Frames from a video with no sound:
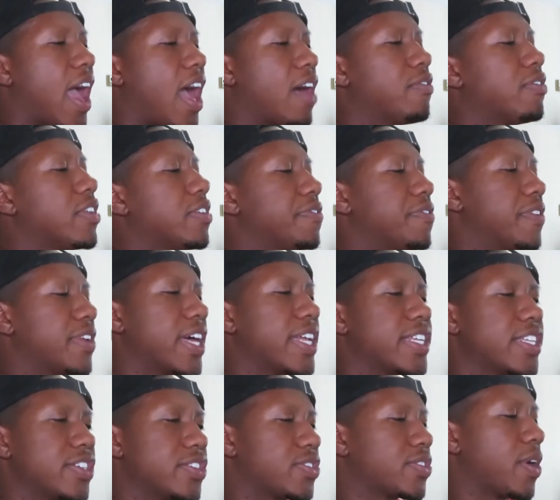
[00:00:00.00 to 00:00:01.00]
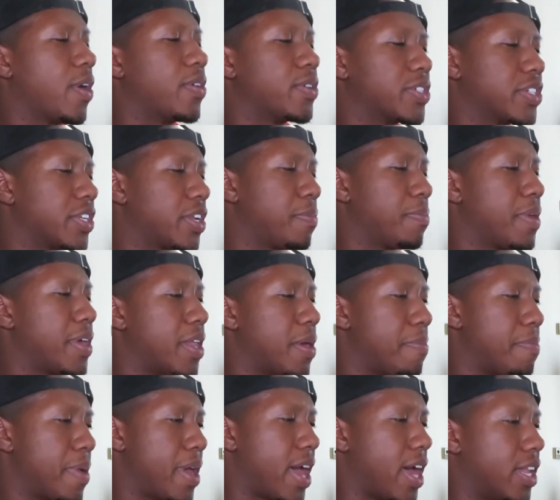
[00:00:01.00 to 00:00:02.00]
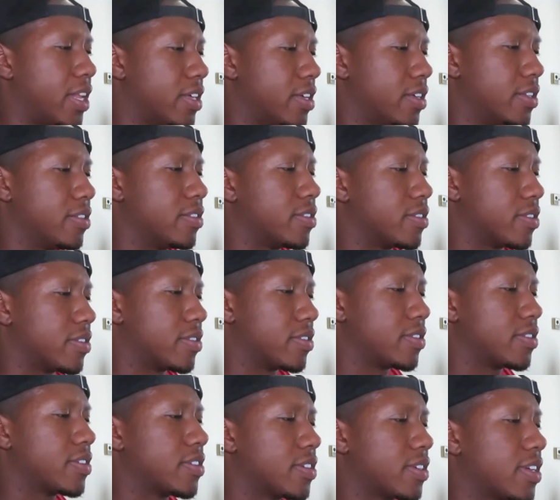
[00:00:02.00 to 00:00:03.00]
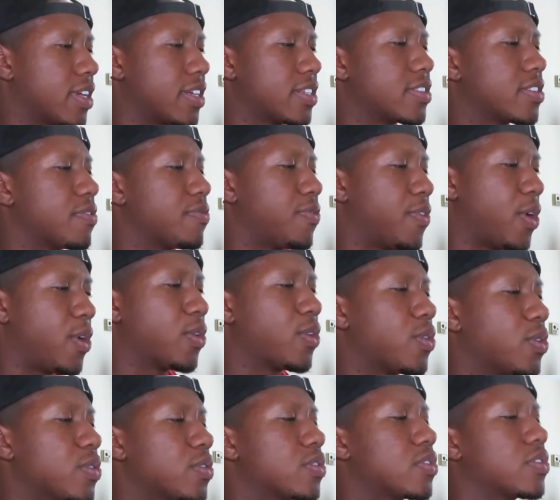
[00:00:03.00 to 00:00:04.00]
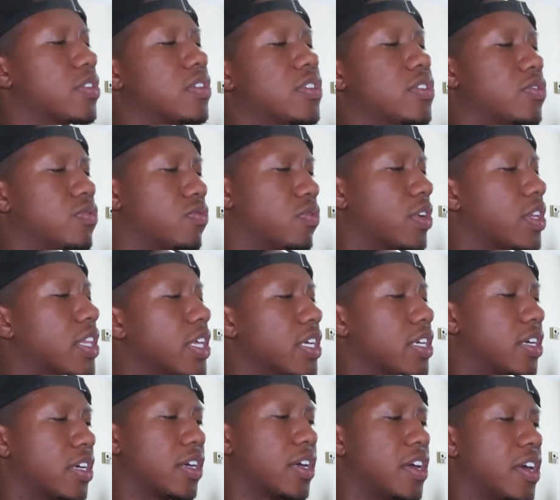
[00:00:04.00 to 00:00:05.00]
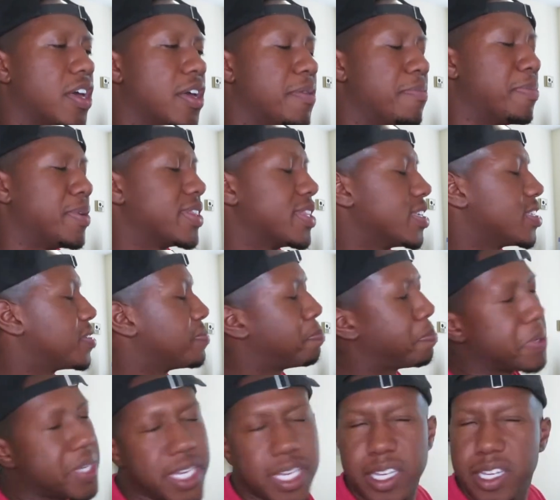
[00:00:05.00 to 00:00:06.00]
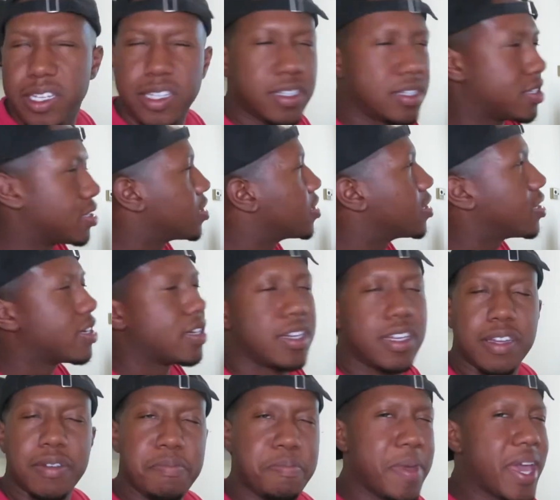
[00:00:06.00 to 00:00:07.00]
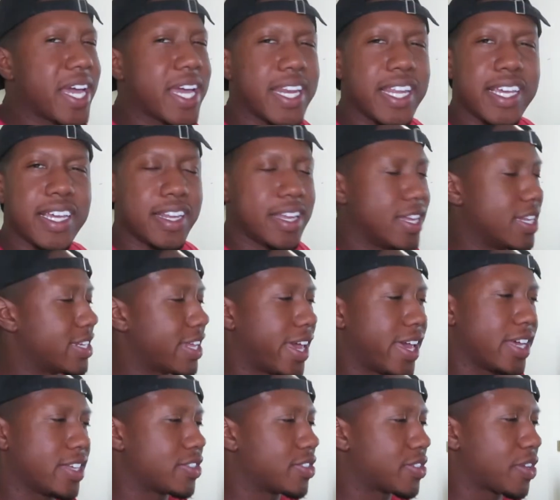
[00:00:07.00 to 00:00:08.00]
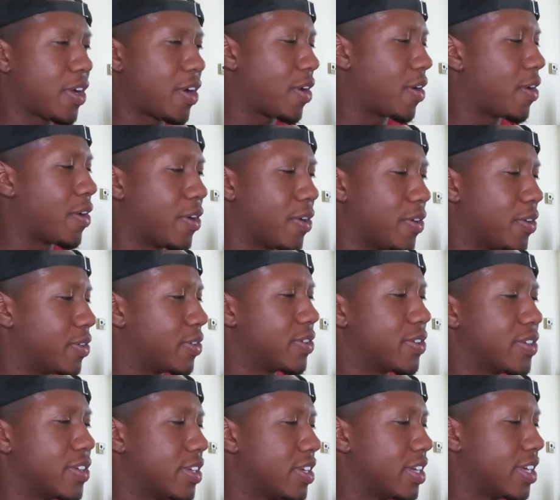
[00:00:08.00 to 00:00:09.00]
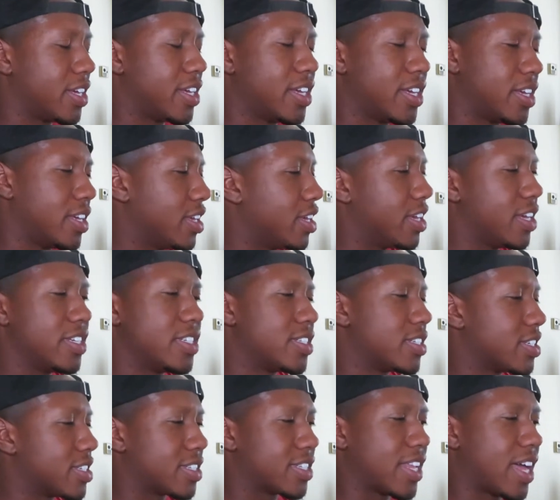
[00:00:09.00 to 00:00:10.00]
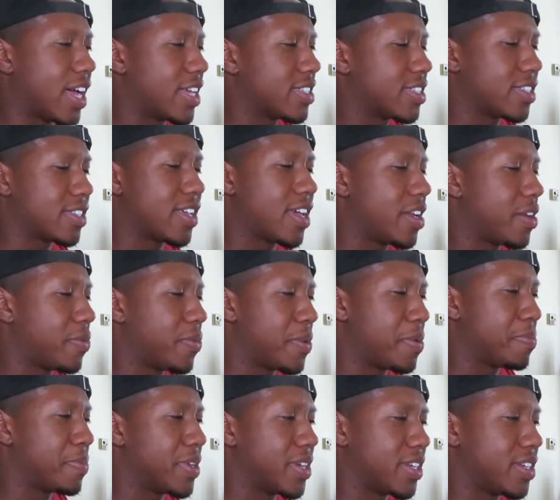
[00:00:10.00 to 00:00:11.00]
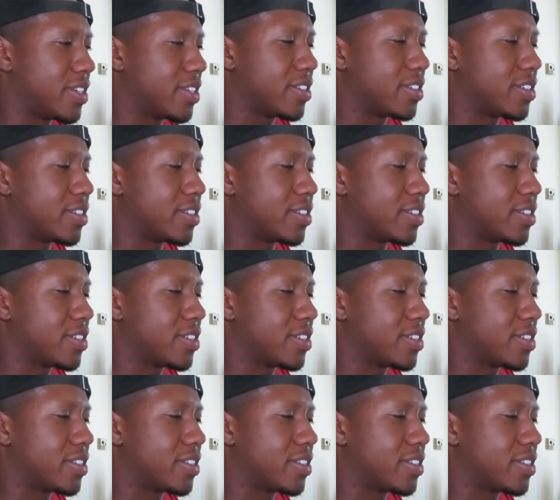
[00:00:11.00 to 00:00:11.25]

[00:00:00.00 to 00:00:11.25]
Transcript: I really feel like this song should have been a ballad. Because the vocals is really good, but this beat, making it a dance song, it's just not setting with me.